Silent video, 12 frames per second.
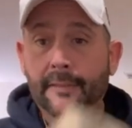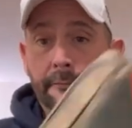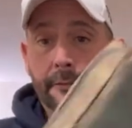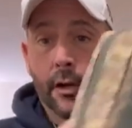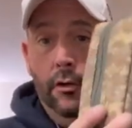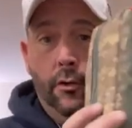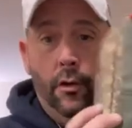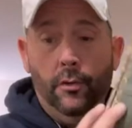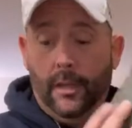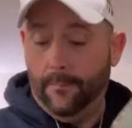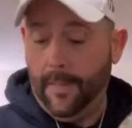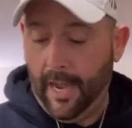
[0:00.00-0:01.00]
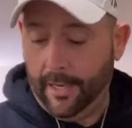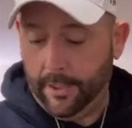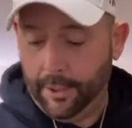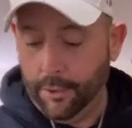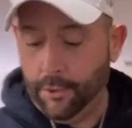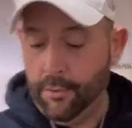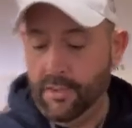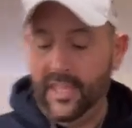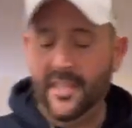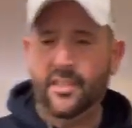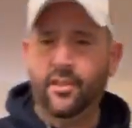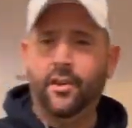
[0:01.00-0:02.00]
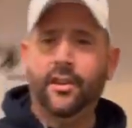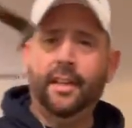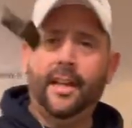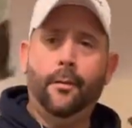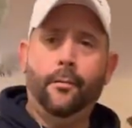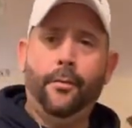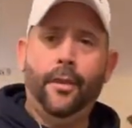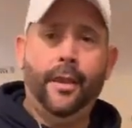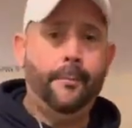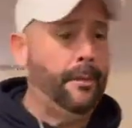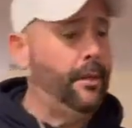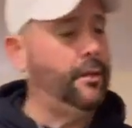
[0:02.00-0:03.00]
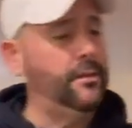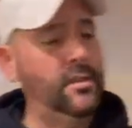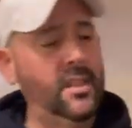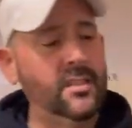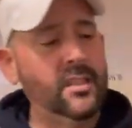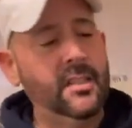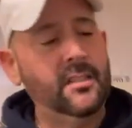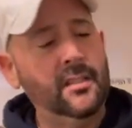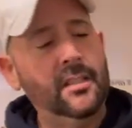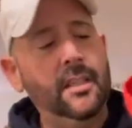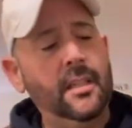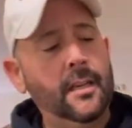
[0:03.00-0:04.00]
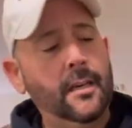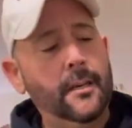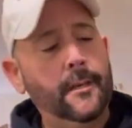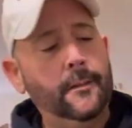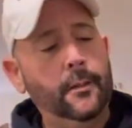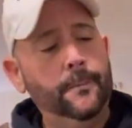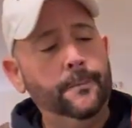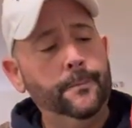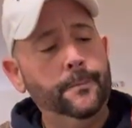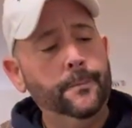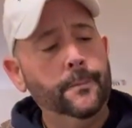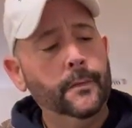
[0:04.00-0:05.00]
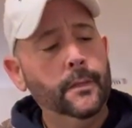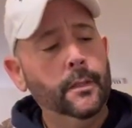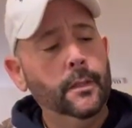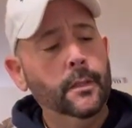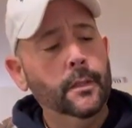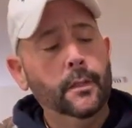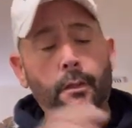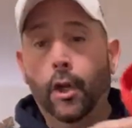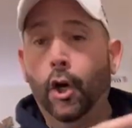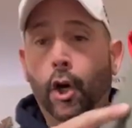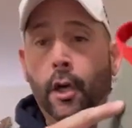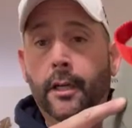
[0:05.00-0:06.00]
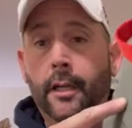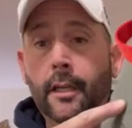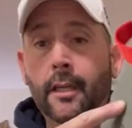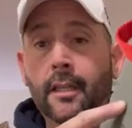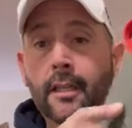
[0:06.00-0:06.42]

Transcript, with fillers: Velcroed. I'm not going to use this on it, I don't think, because this is the uh, the hook.